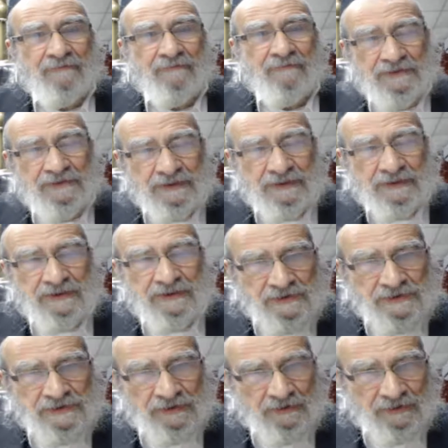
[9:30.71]
within the
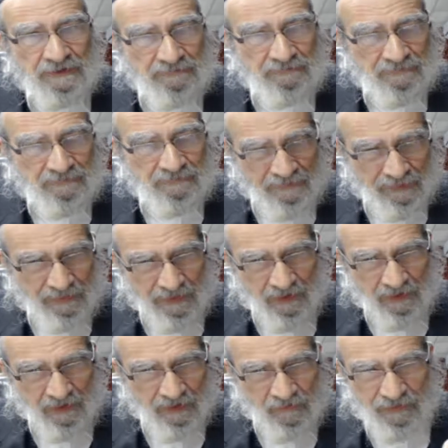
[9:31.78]
physical
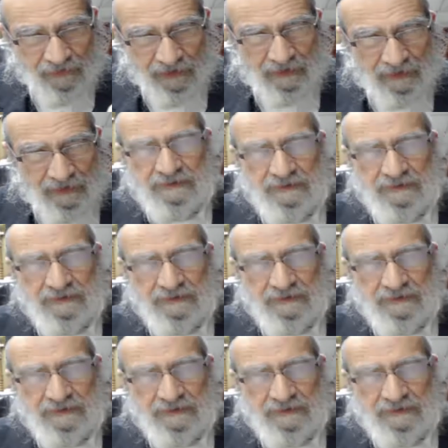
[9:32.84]
arena.